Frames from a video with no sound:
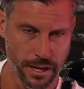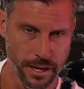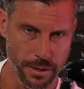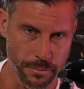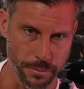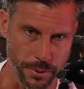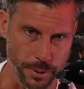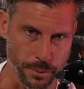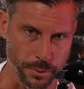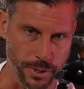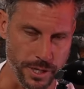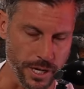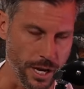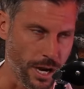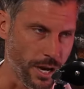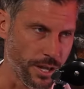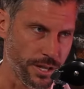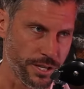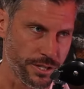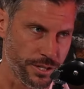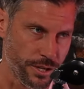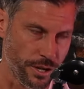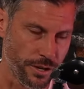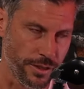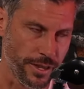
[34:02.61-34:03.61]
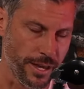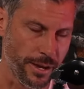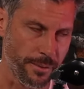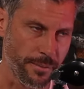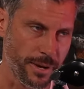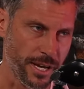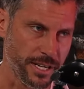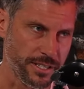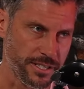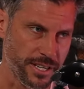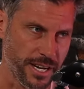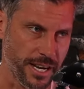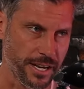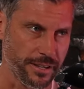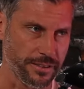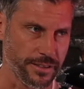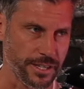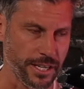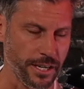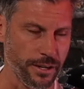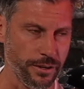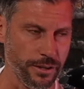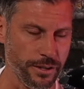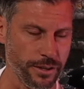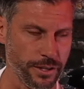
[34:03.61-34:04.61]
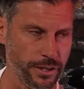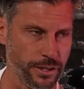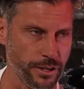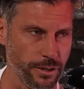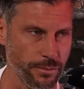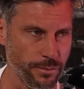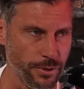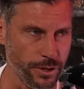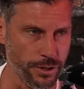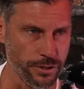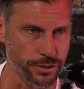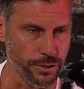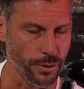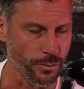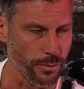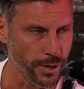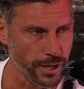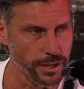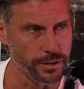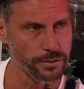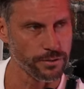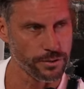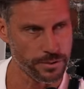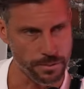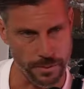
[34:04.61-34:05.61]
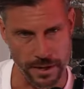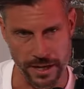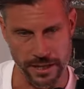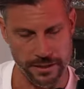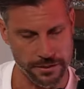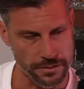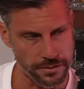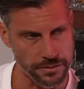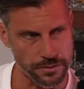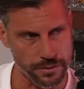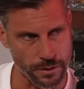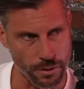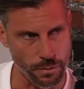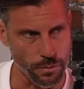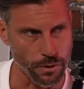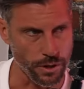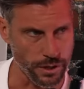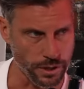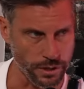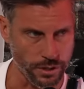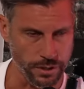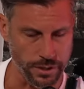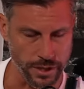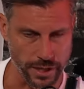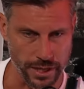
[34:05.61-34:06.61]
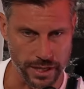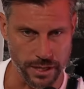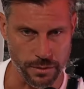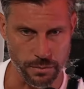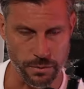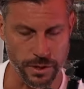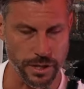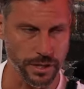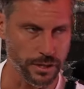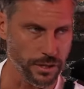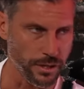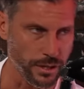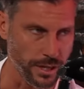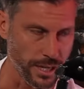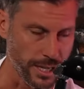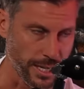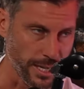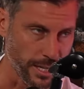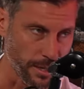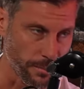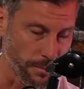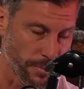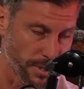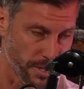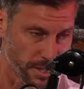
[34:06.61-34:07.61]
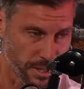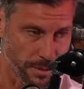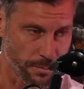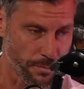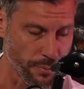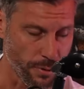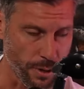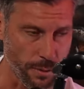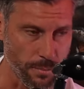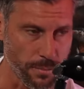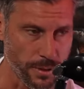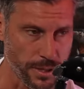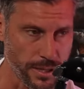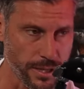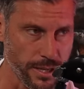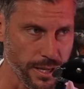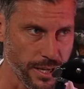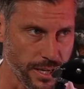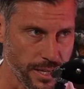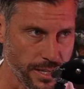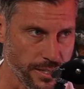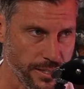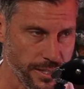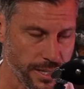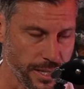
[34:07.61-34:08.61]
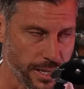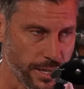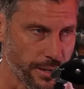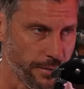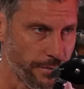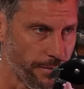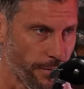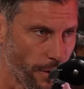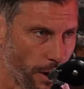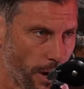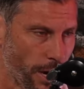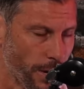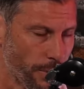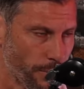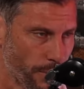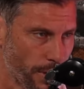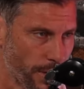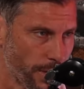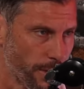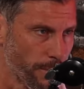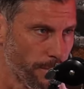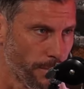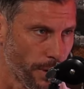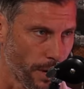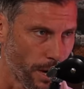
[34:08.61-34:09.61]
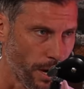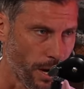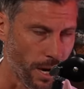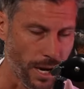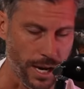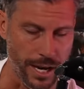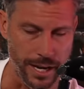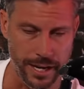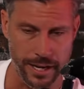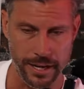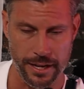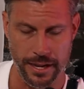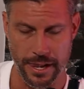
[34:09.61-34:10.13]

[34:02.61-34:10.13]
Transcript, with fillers: but we know there's not that much out there in the commercial rental space to sort of what you need, where you need it, but you're probably easier to find one to buy."